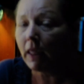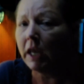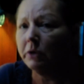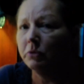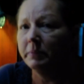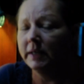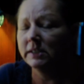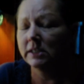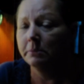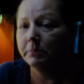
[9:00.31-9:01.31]
And it would be
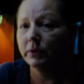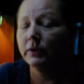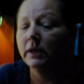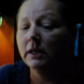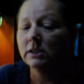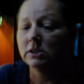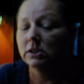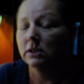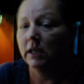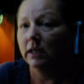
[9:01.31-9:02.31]
simple
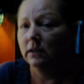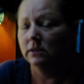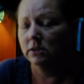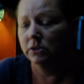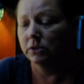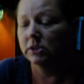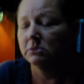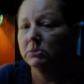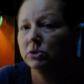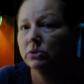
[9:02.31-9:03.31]
to cook
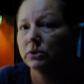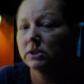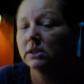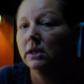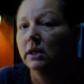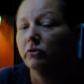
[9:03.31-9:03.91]
some noodles. It